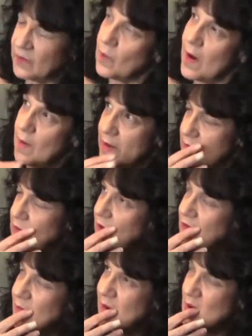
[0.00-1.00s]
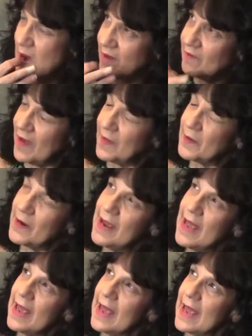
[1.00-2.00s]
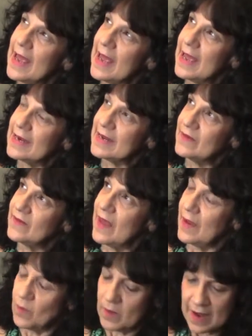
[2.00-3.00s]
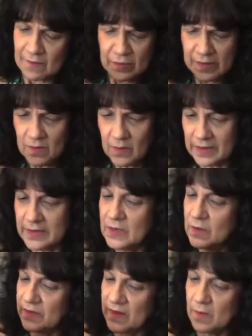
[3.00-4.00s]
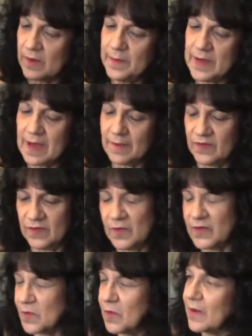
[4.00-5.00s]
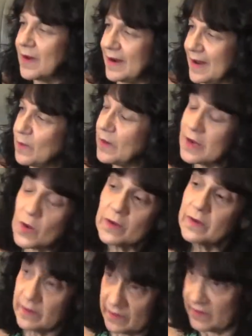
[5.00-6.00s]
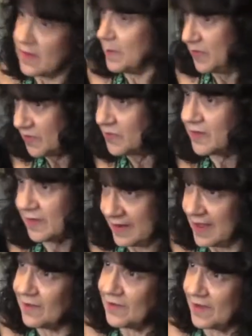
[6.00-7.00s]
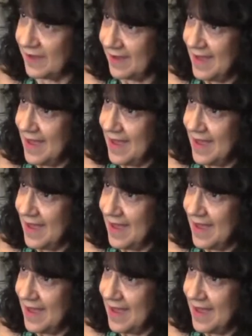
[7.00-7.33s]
So I went and talked to my grandfather, and I said, what I really want to do is I want to become a social worker, and I want to go into the slums of Philadelphia